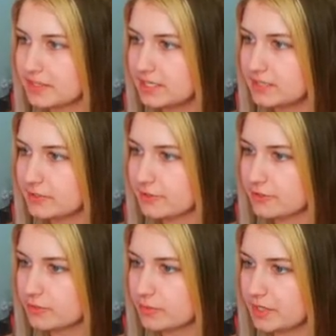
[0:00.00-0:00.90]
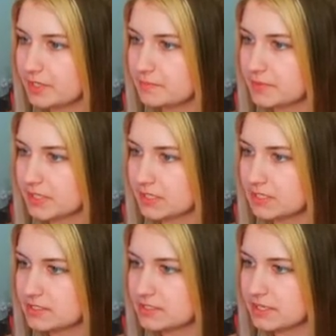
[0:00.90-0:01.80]
I need the third one, but
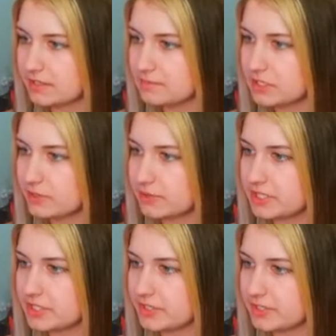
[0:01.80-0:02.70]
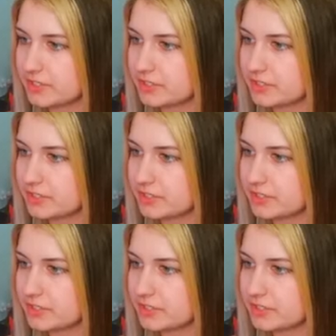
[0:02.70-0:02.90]
it's telling me to go here.